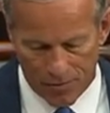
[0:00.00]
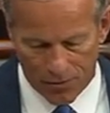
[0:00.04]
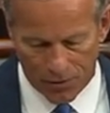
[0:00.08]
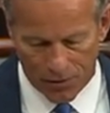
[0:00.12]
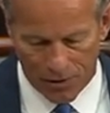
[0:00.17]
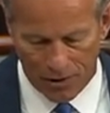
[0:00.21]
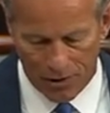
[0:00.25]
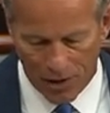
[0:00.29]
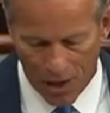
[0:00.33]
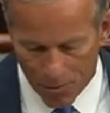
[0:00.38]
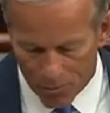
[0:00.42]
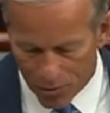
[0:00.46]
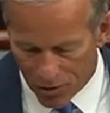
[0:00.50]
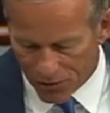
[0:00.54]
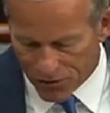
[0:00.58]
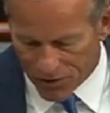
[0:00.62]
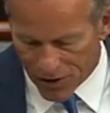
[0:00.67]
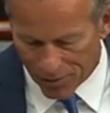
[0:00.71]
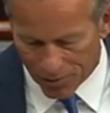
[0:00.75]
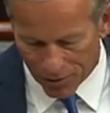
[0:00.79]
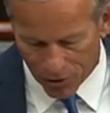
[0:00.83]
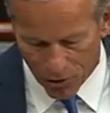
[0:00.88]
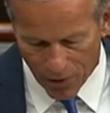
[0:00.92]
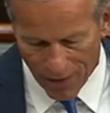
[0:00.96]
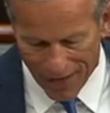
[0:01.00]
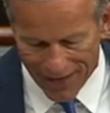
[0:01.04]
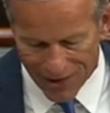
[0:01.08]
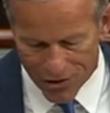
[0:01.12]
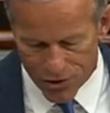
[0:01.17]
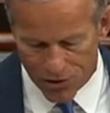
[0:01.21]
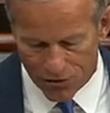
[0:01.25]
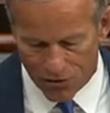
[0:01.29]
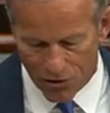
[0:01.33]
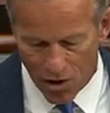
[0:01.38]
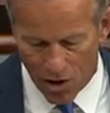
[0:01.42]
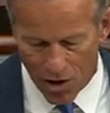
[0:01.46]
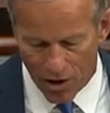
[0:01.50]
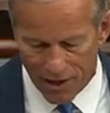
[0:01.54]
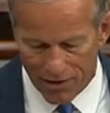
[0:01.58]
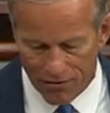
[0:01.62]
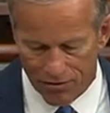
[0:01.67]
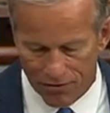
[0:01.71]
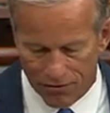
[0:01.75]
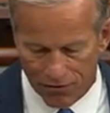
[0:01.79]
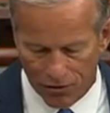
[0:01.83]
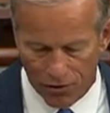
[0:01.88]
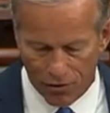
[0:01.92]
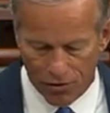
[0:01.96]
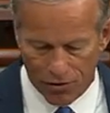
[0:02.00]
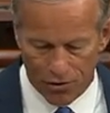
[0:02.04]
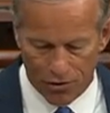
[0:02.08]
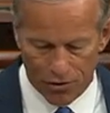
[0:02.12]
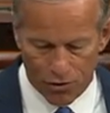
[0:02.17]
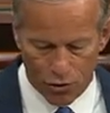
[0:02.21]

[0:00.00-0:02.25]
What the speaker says: A number of Democrats have gone even further,